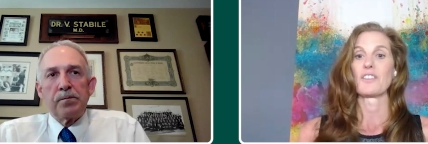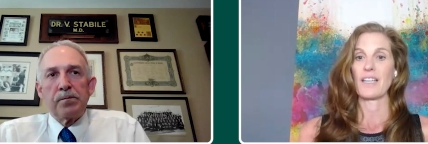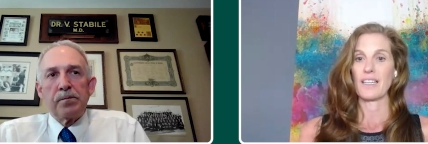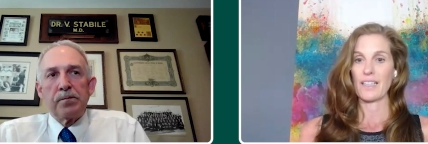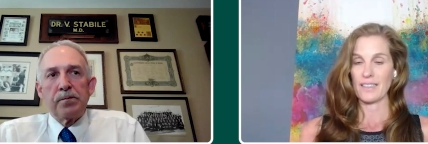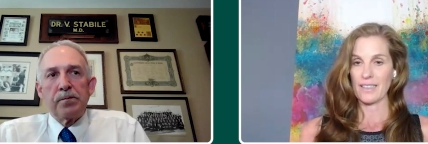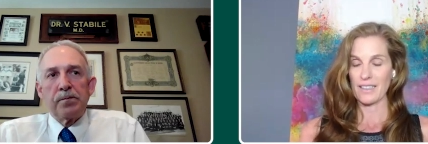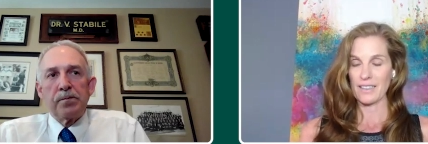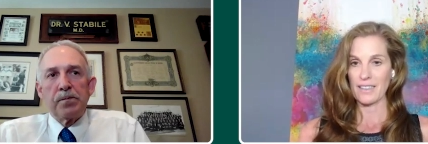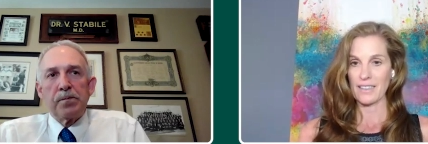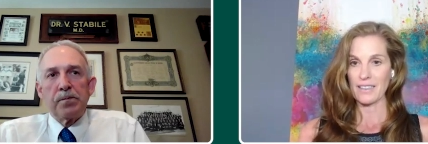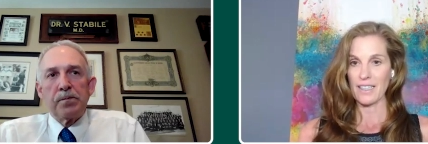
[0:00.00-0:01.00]
Speaker 1: genetic
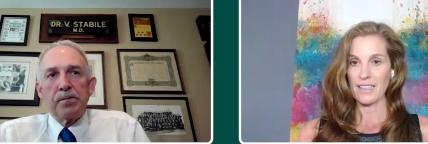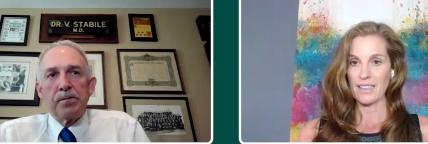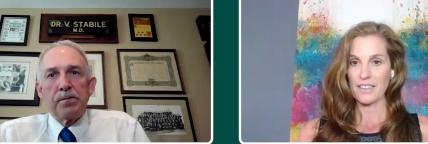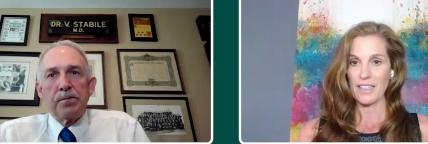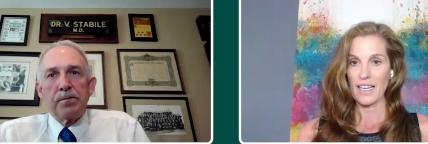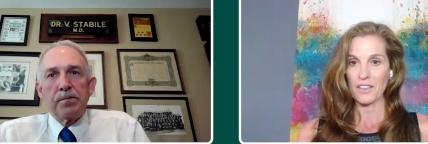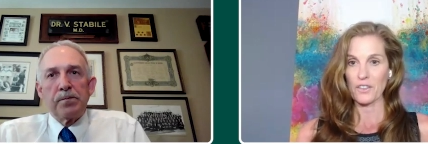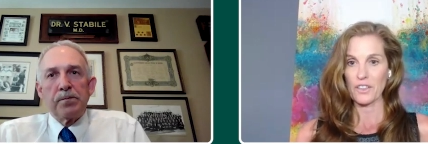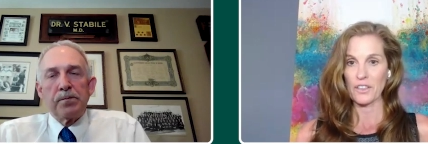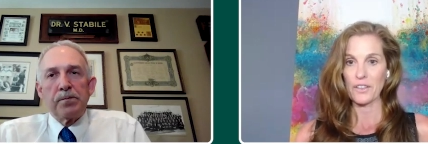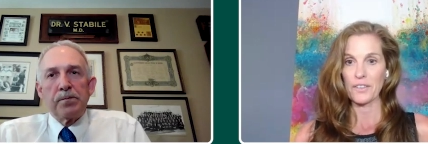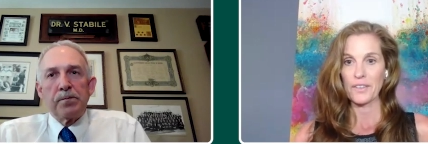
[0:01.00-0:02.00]
testing done. Is that
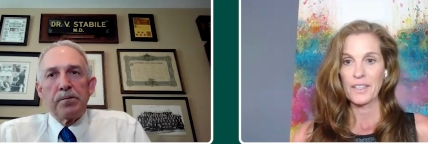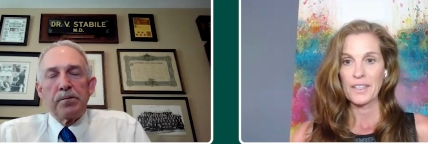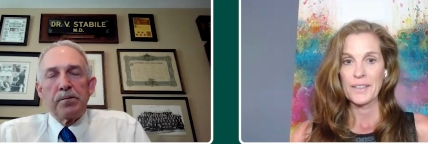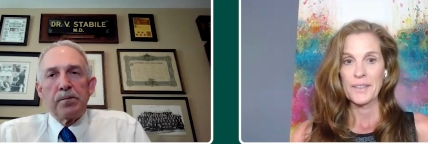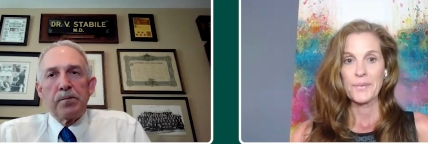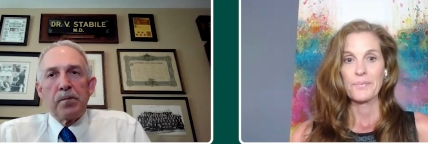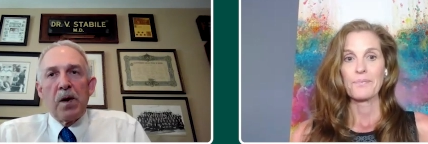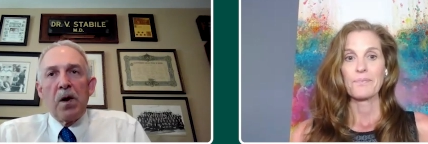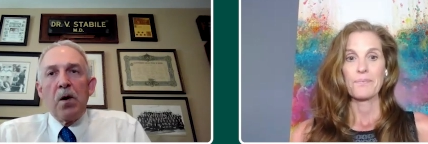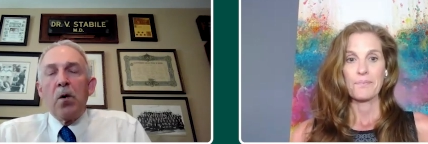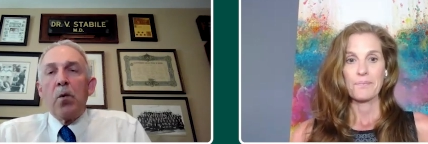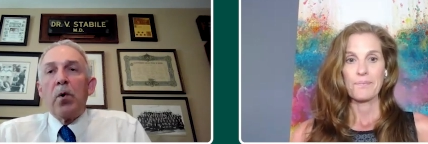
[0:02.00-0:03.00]
true?
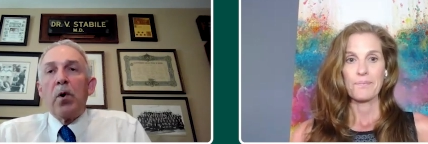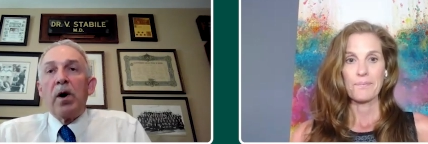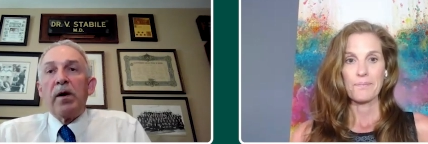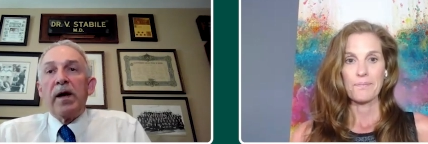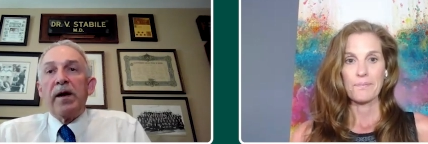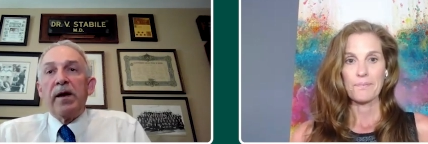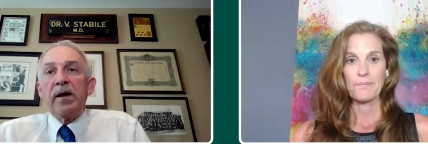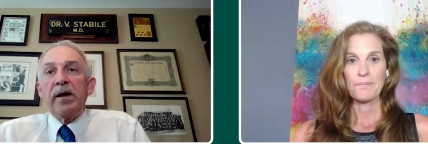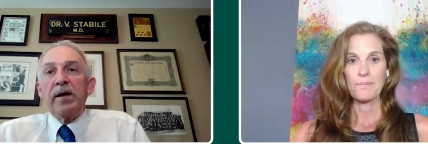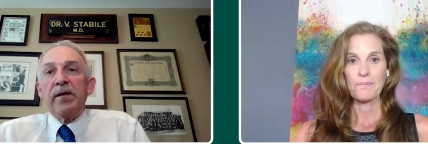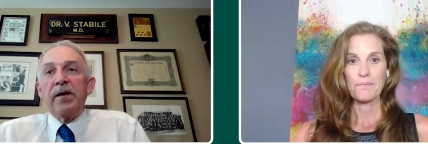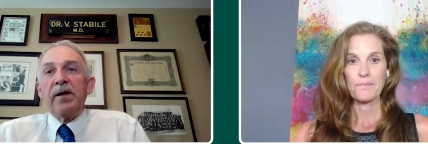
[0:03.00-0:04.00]
Speaker 2: Well, it,
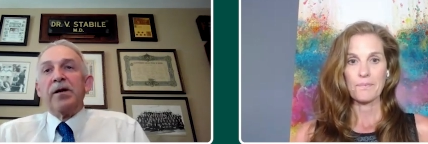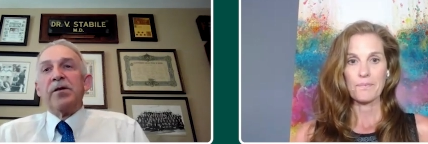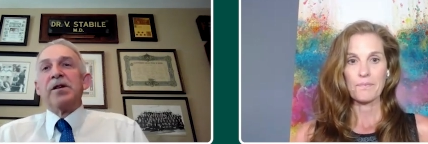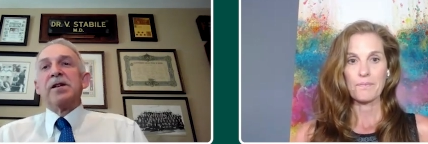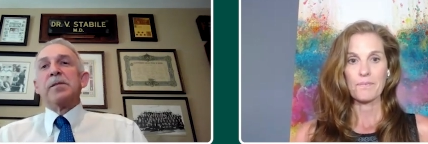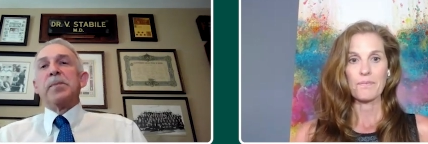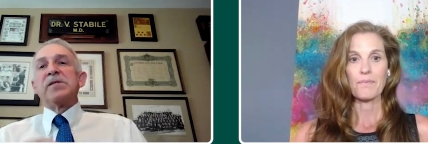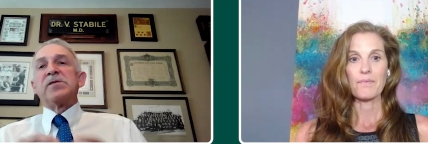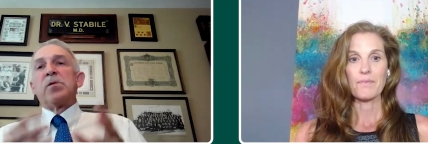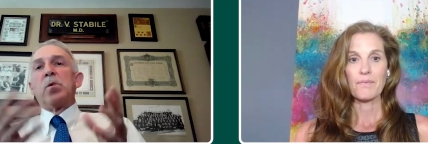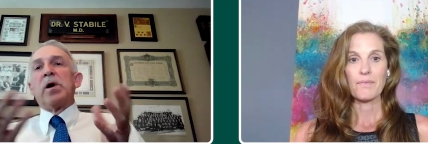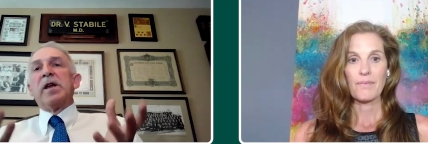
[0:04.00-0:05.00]
you know, it depends
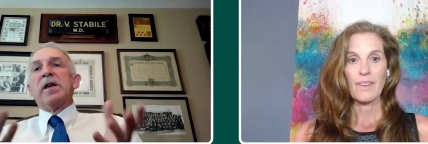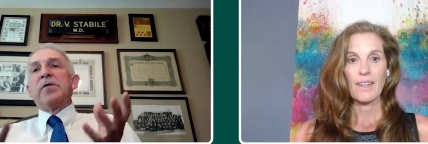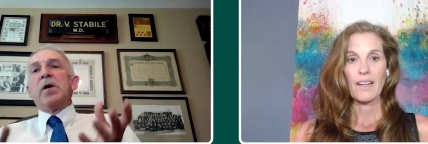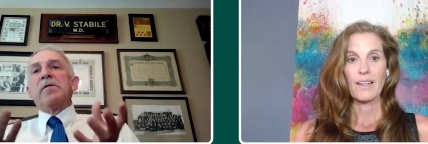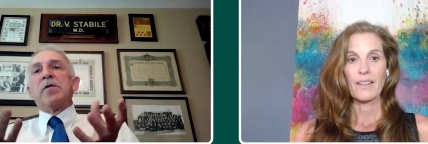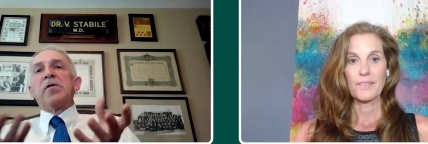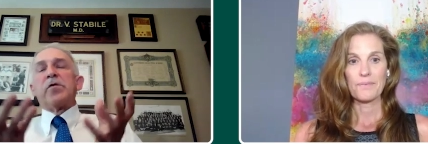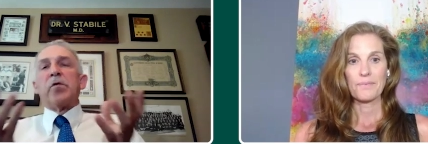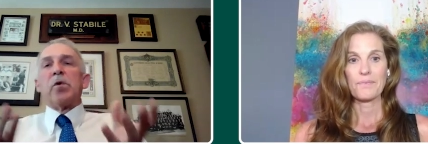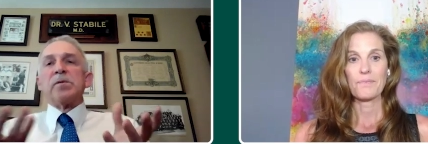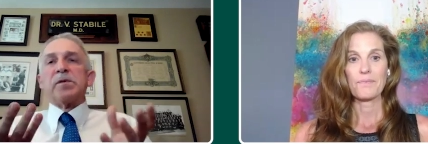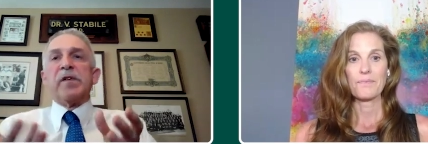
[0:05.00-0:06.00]
on what. If you have other
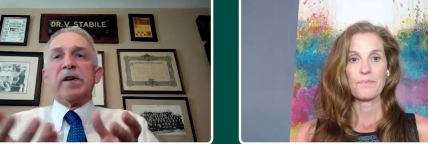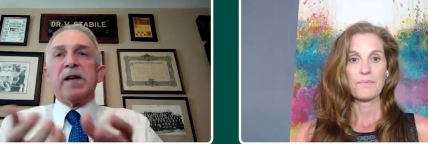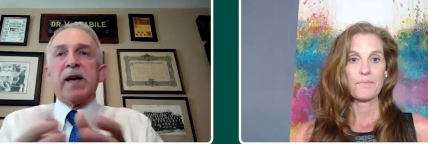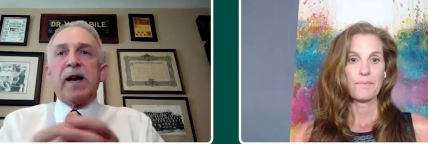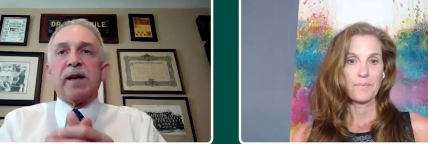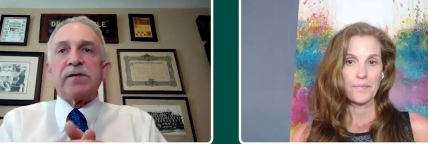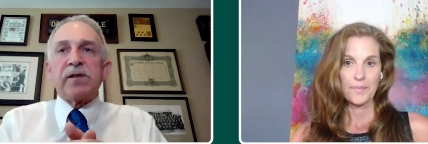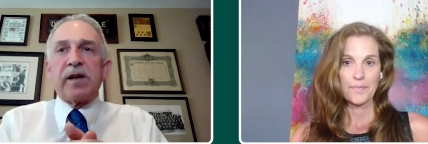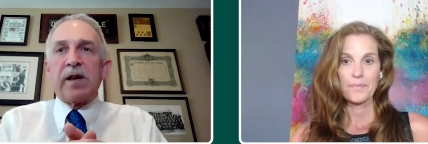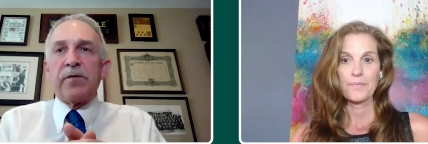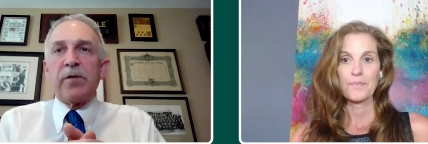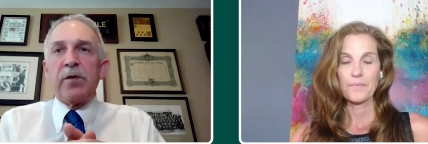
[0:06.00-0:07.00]
forms of EDS, like
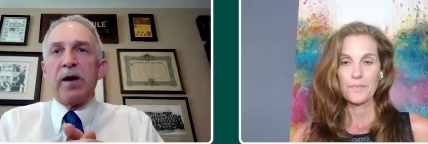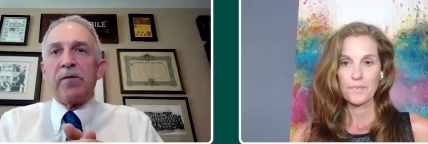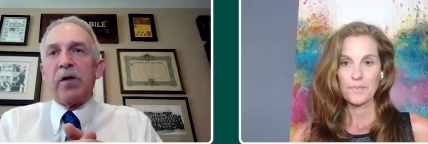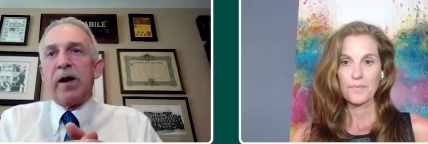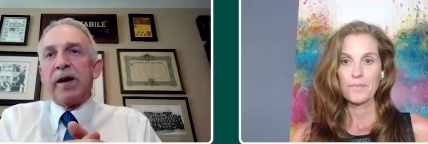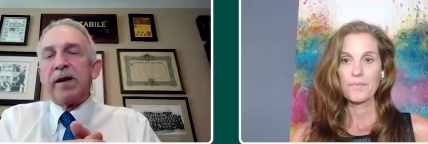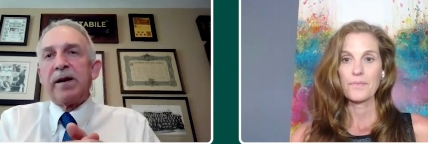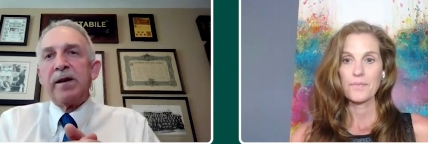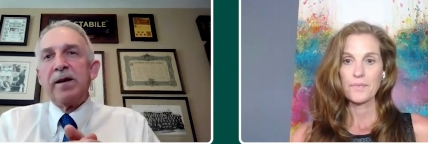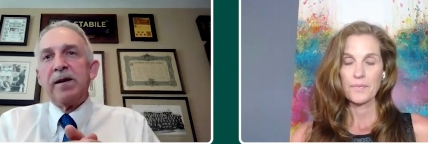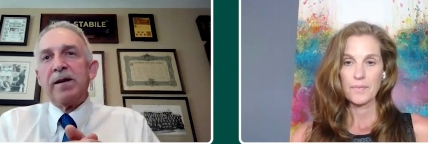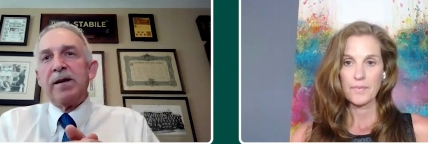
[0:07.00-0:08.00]
if you have like
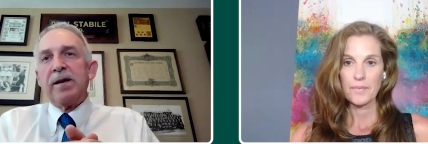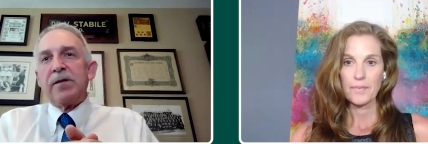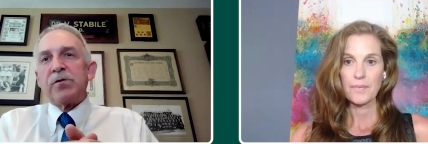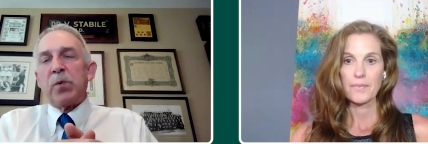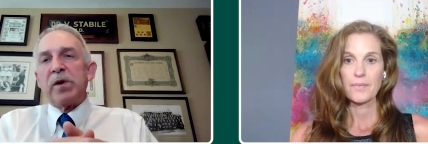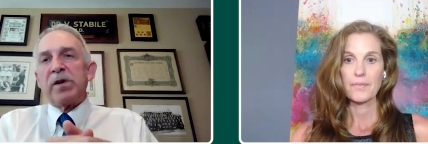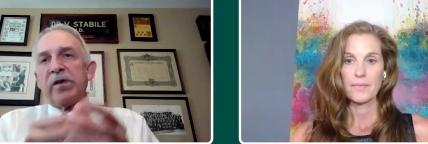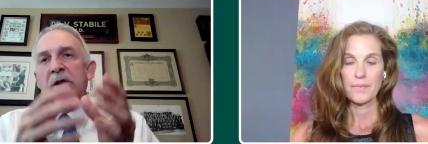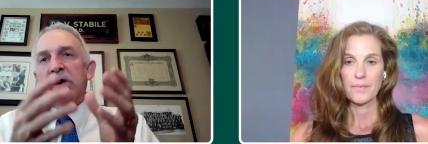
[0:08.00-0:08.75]
there's one